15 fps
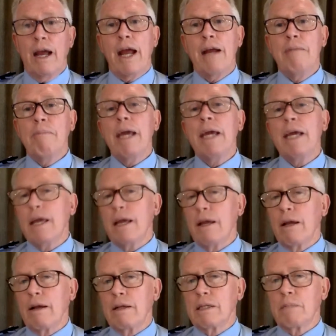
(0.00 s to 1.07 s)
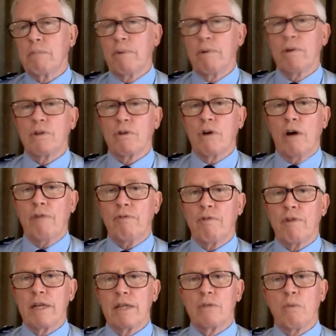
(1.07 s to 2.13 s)
and making spiritual
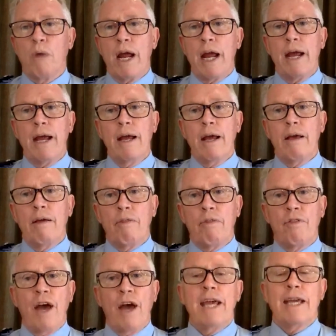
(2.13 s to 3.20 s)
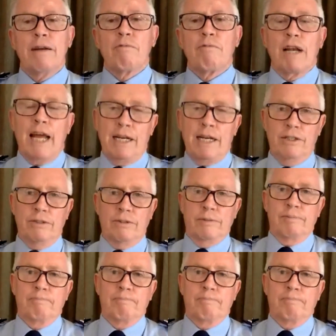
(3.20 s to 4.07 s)
offerings where they can relate to.